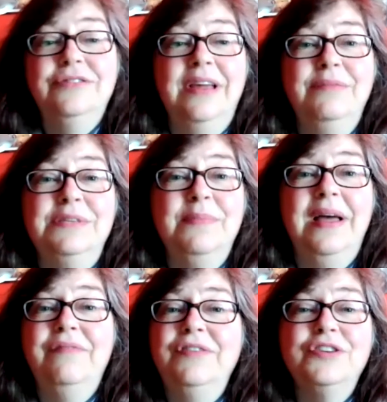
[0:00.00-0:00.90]
was my
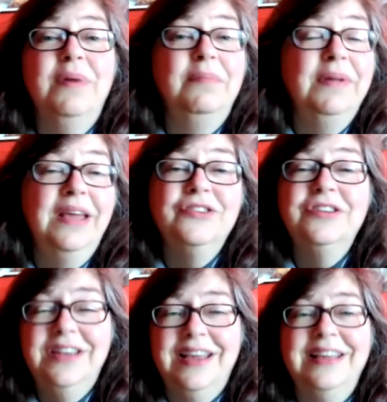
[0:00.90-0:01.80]
official
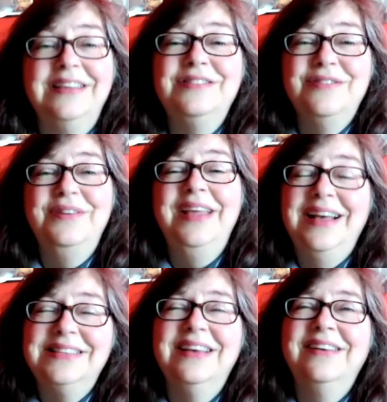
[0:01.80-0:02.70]
publication day, so
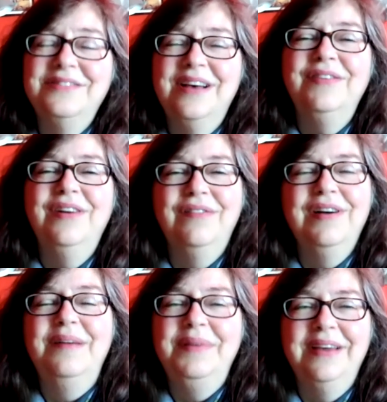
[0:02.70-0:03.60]
yes, I also have a novel
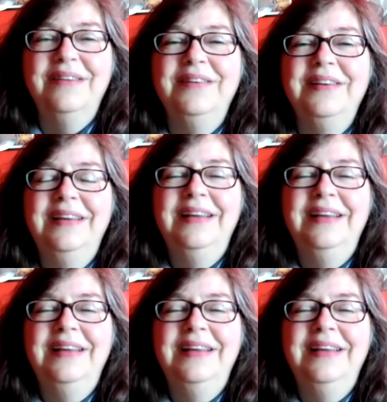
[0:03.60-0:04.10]
coming out.